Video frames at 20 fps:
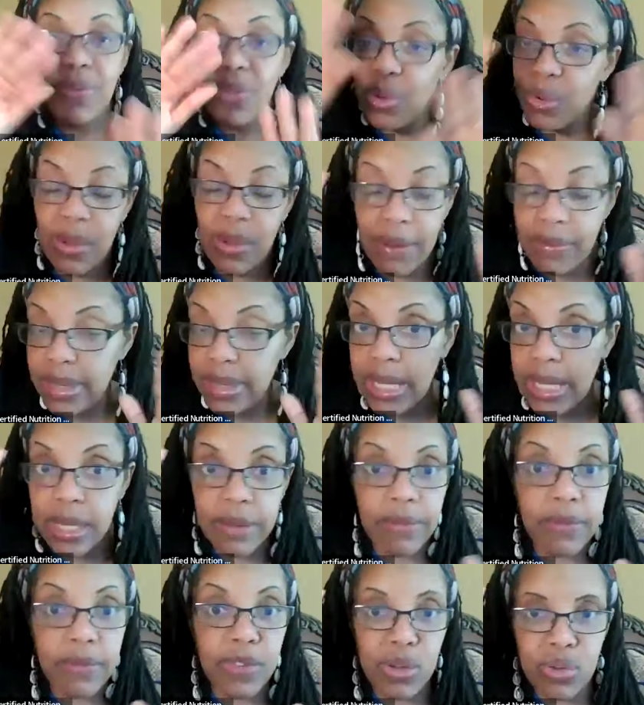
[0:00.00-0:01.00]
if you have any
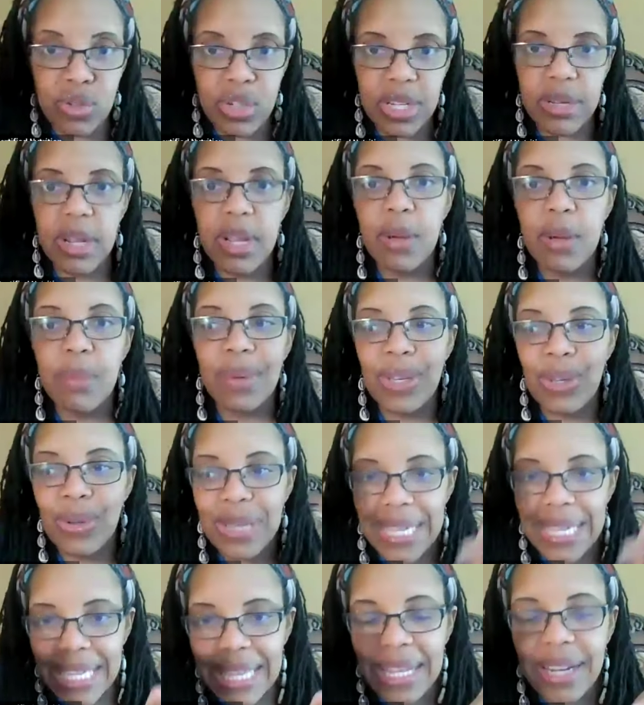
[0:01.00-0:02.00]
confusion. But
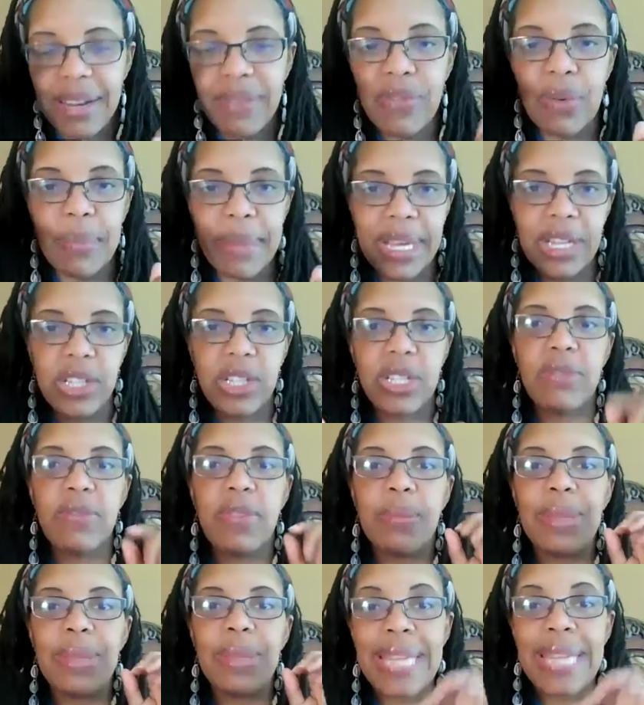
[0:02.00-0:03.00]
you can get that
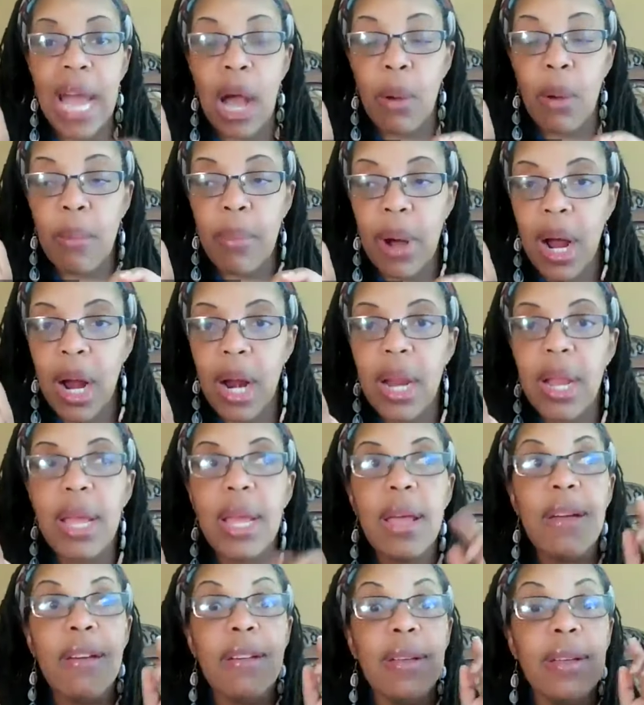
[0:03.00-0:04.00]
information from the down bar.
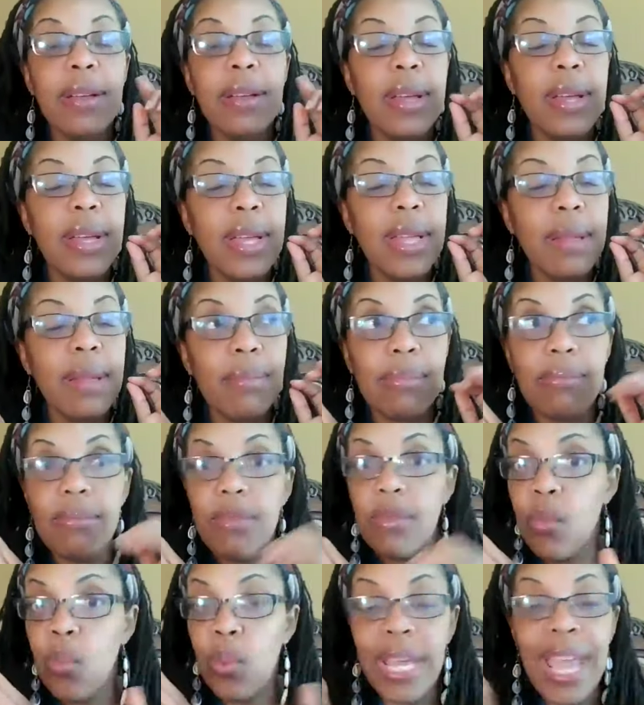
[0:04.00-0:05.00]

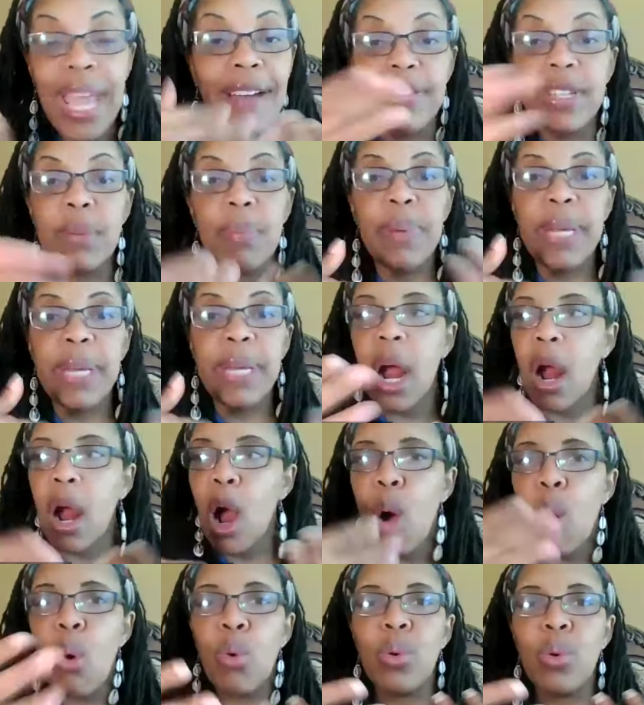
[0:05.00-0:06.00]
We have to be
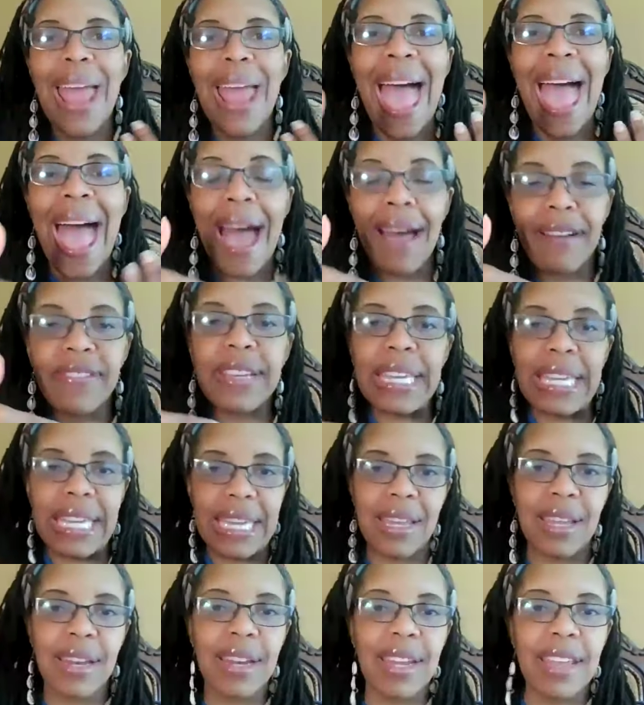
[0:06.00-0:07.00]
our own
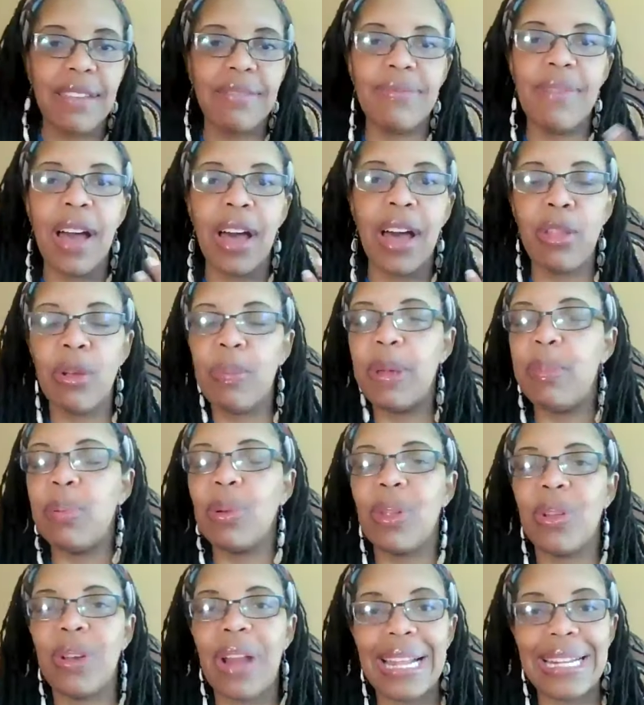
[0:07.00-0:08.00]
advocate. If other
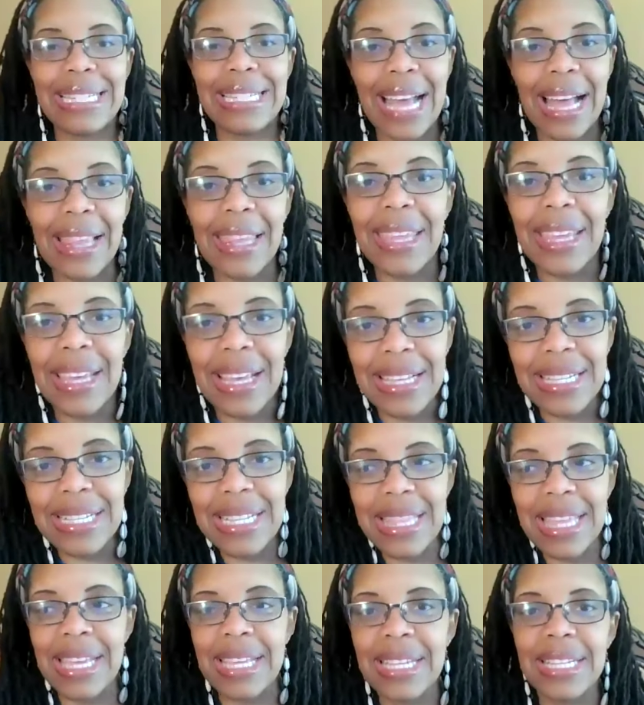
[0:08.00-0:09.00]
people are not telling
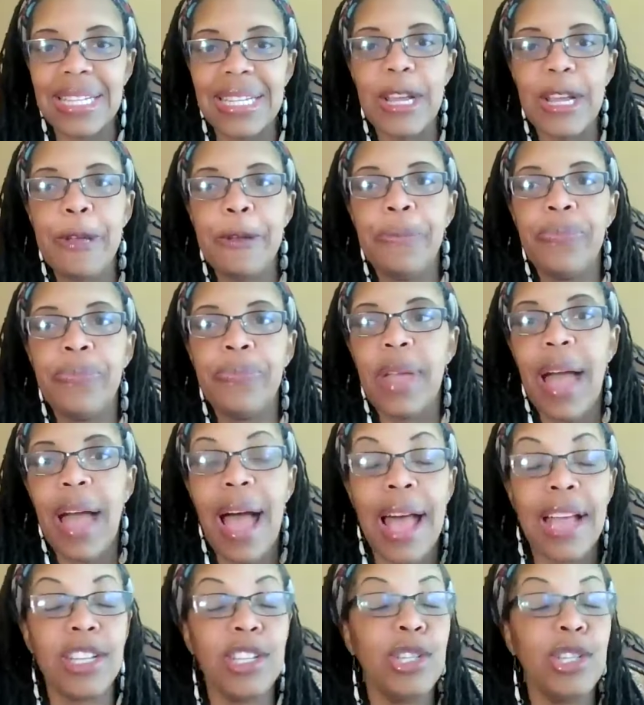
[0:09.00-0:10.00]
us this,
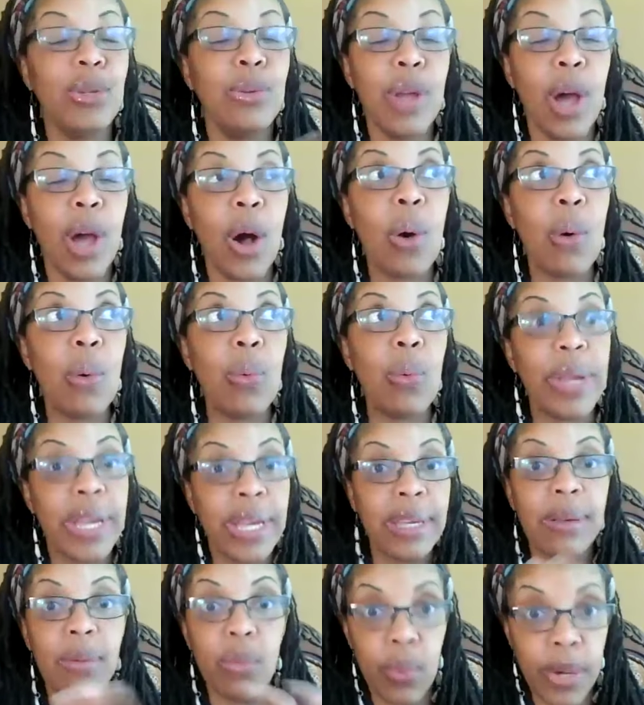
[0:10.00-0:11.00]
as you know,
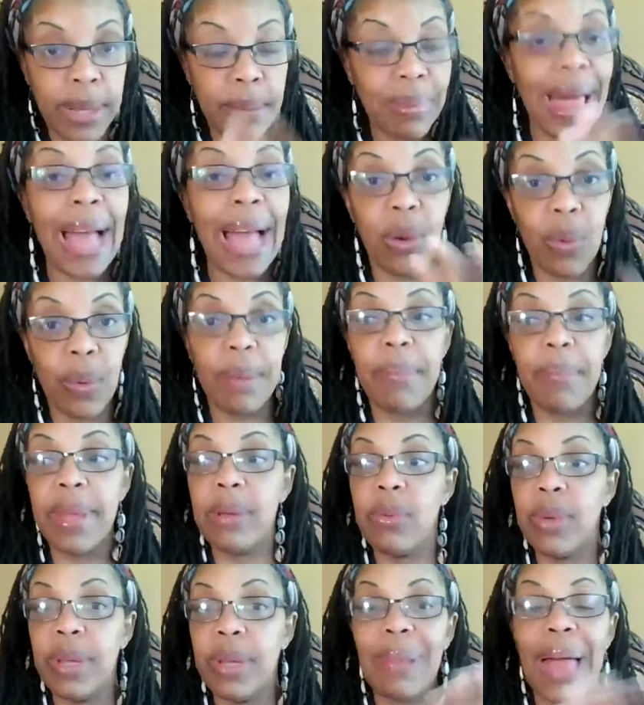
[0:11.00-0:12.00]
we Black
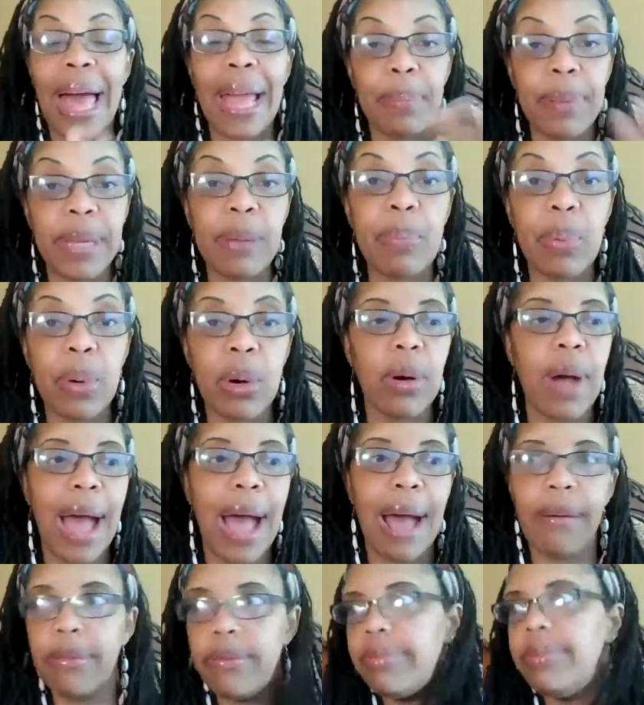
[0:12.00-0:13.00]
women, we Black people
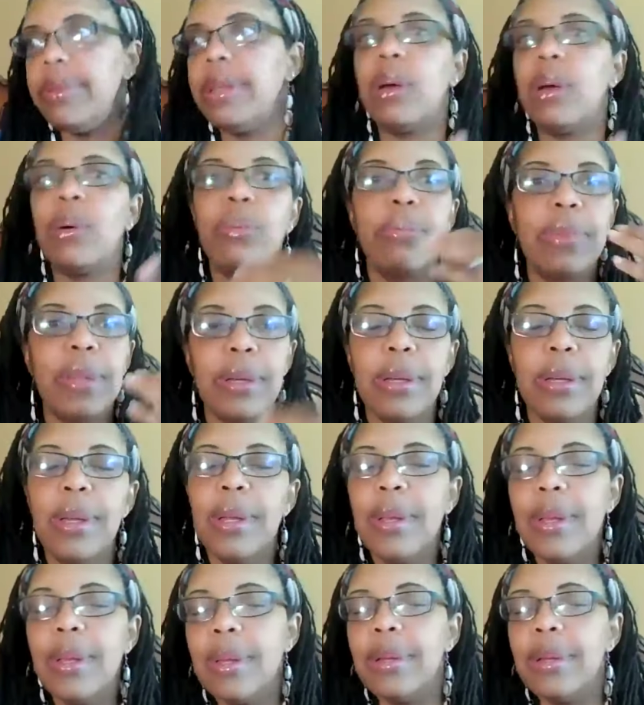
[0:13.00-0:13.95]
have, the